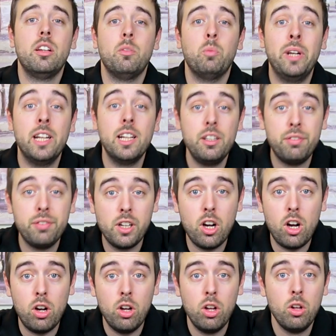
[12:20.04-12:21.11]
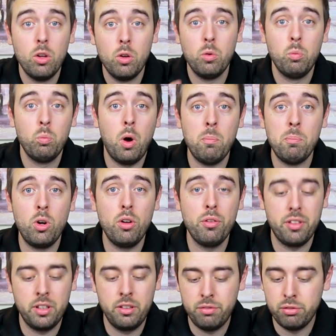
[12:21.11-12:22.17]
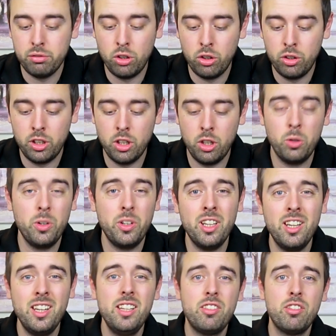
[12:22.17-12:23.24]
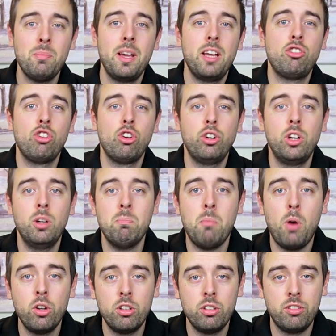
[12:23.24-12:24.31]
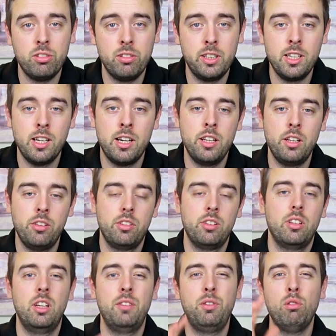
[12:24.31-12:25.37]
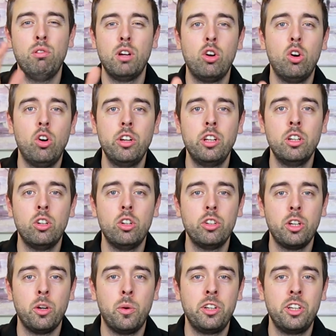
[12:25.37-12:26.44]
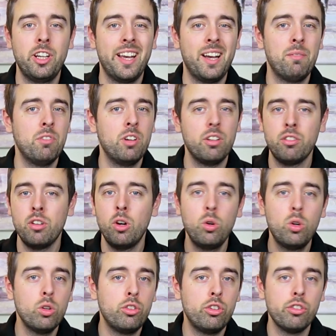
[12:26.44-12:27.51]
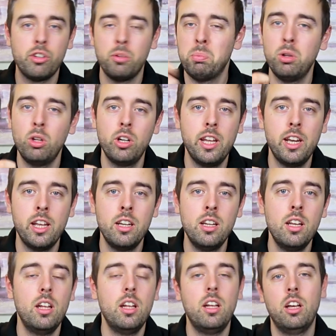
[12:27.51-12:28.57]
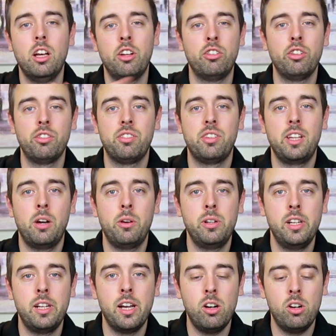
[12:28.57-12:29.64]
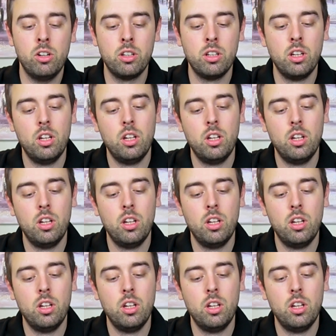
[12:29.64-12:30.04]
We nearly forgot one more thing for audio. You need to make sure you're monitoring, guys. If you're recording audio on your camera, it's no good just to plug it in and just see how you get on.